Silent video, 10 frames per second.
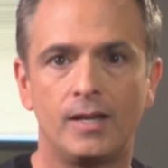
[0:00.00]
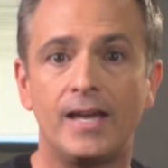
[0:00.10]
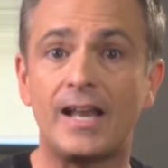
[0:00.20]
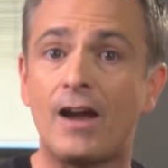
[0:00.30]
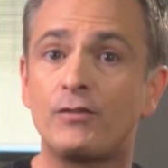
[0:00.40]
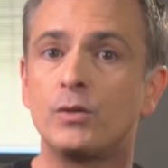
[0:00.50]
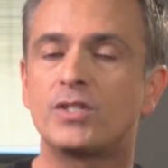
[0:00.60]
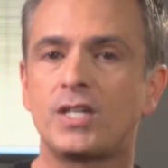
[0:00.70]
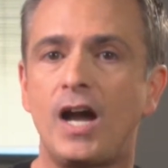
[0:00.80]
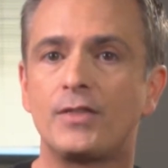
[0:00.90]
And after you
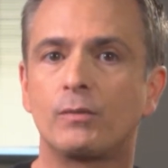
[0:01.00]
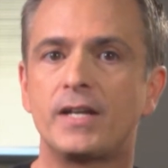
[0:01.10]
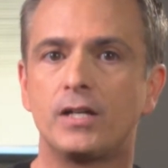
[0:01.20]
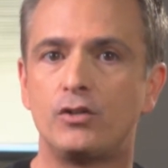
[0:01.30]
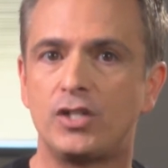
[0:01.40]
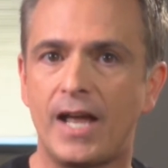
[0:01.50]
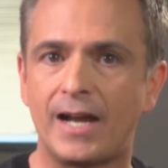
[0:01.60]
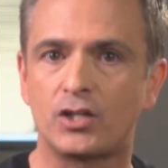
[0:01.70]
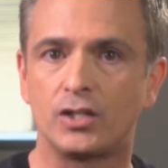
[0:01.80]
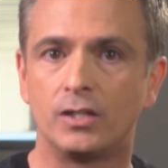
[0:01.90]
assign the right coaching
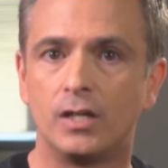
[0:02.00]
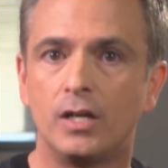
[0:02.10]
action,